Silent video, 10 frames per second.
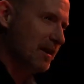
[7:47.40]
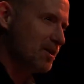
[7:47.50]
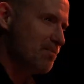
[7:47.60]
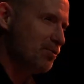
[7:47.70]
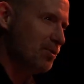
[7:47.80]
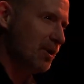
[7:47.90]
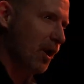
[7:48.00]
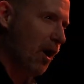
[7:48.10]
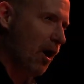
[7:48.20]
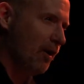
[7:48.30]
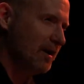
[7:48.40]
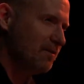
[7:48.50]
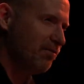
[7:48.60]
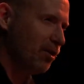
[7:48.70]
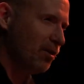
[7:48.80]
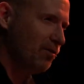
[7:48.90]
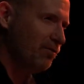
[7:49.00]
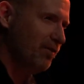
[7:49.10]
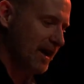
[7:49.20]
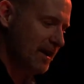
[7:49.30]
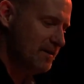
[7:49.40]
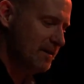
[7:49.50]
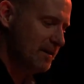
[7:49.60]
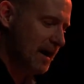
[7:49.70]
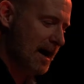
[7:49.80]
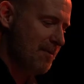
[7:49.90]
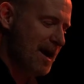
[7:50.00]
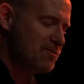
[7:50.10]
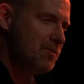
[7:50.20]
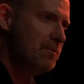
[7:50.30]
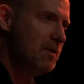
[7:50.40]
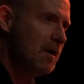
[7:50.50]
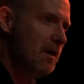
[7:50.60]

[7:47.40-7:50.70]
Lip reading: and the poor law are in full vigor, I imagine?"